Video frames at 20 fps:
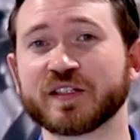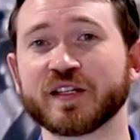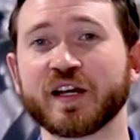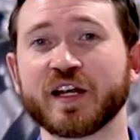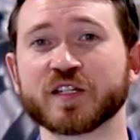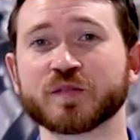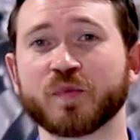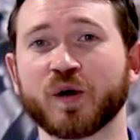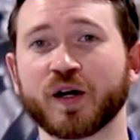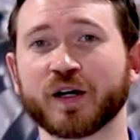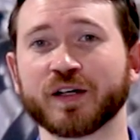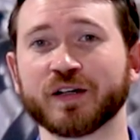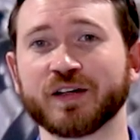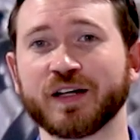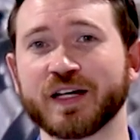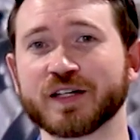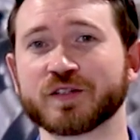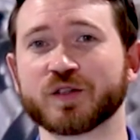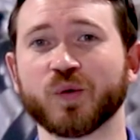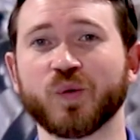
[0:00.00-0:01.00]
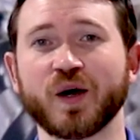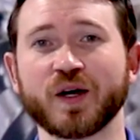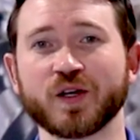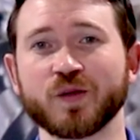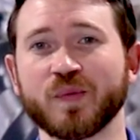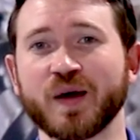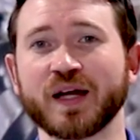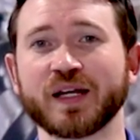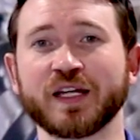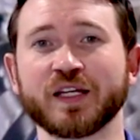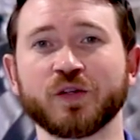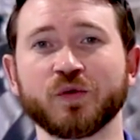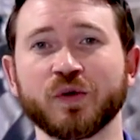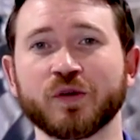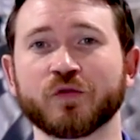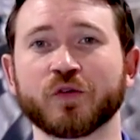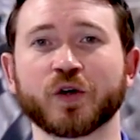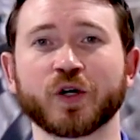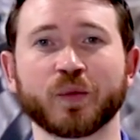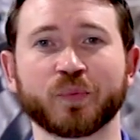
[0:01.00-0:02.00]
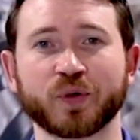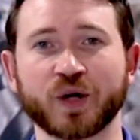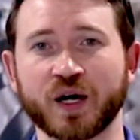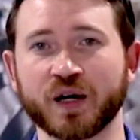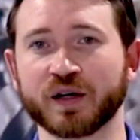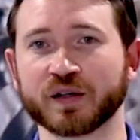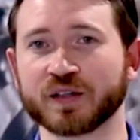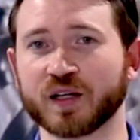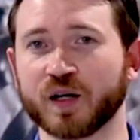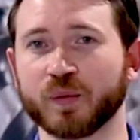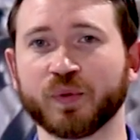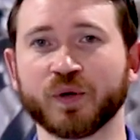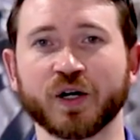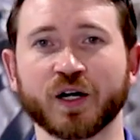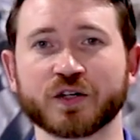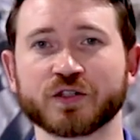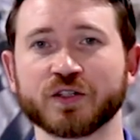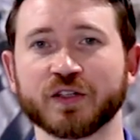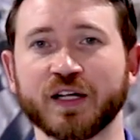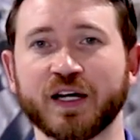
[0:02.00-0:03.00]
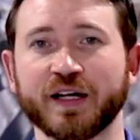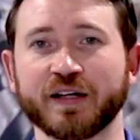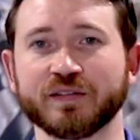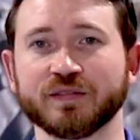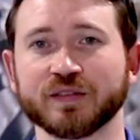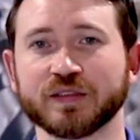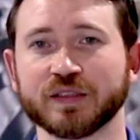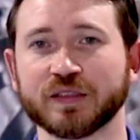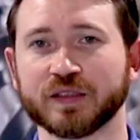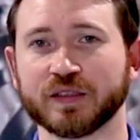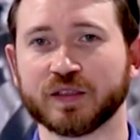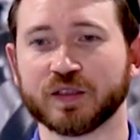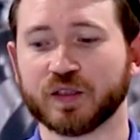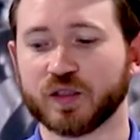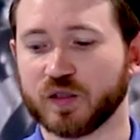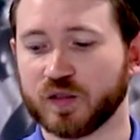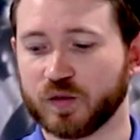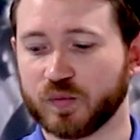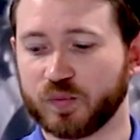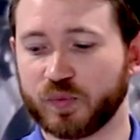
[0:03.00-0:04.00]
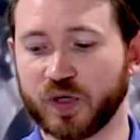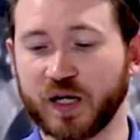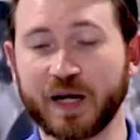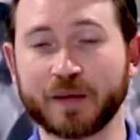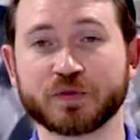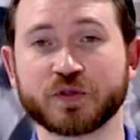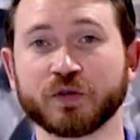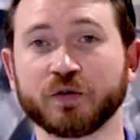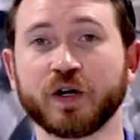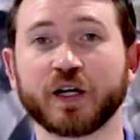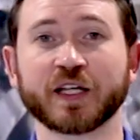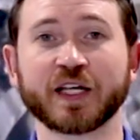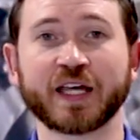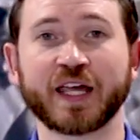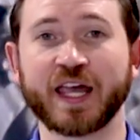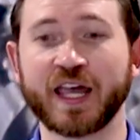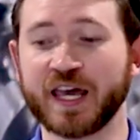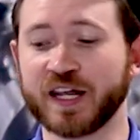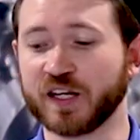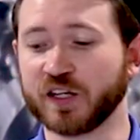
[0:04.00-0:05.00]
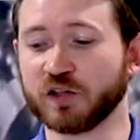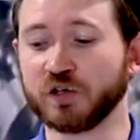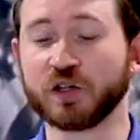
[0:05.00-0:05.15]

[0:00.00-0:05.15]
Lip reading: today's market as to why you might need to invert a product on a production line. Perhaps you're running a can and